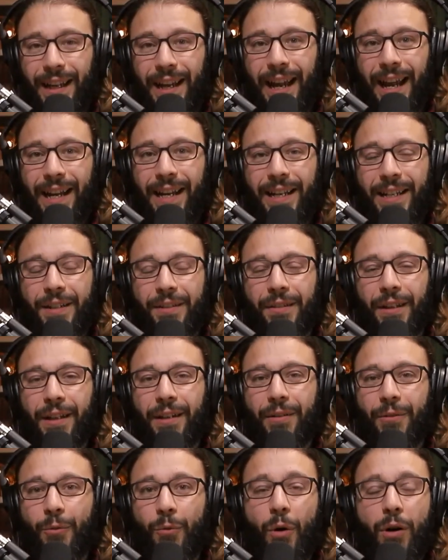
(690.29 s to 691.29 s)
And then he's
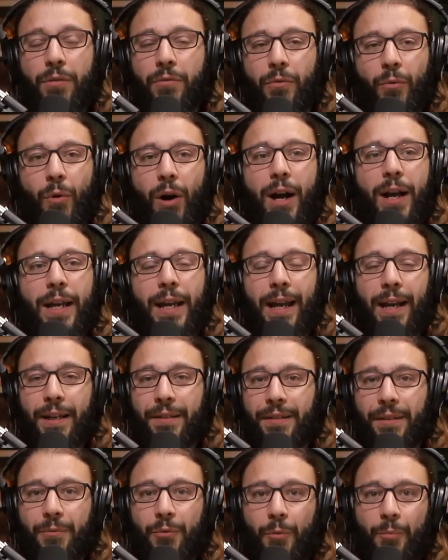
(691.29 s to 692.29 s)
like, what, why? And I
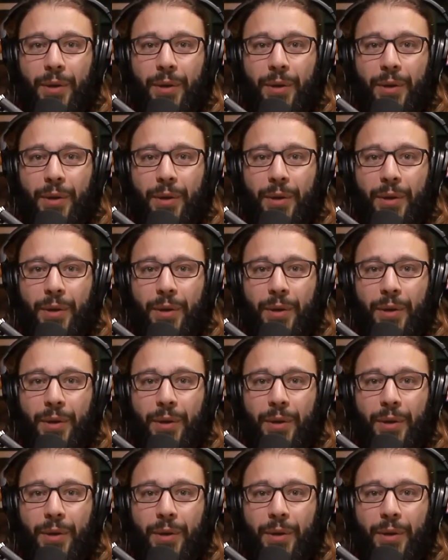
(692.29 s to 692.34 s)
said, well,